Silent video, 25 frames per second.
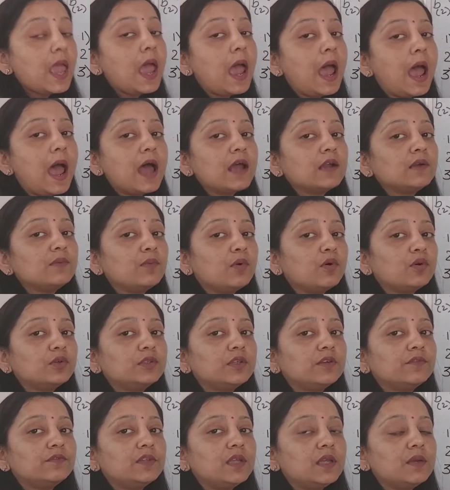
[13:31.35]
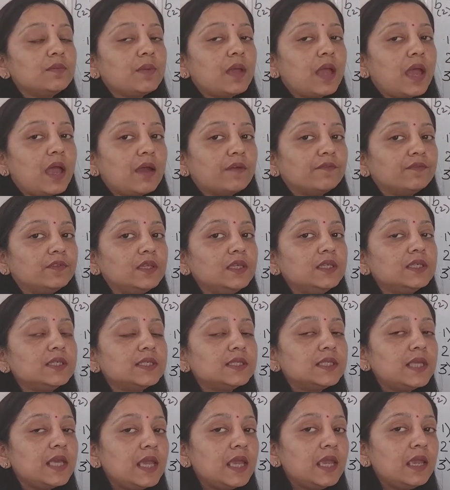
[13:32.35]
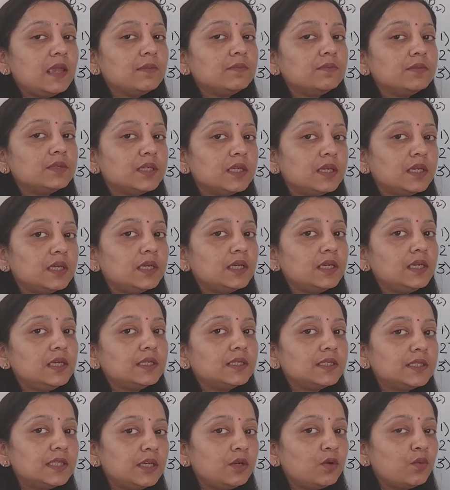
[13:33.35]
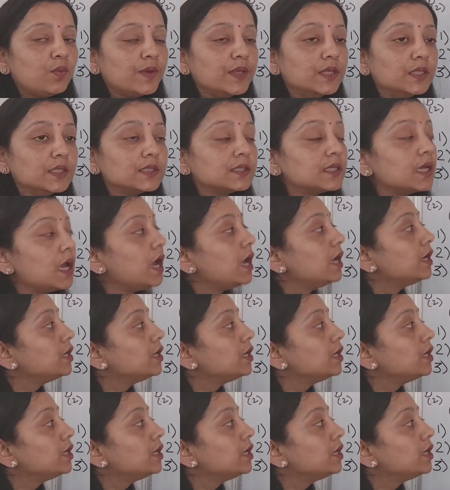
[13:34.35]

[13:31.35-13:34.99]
and both of them have the same degree sequence.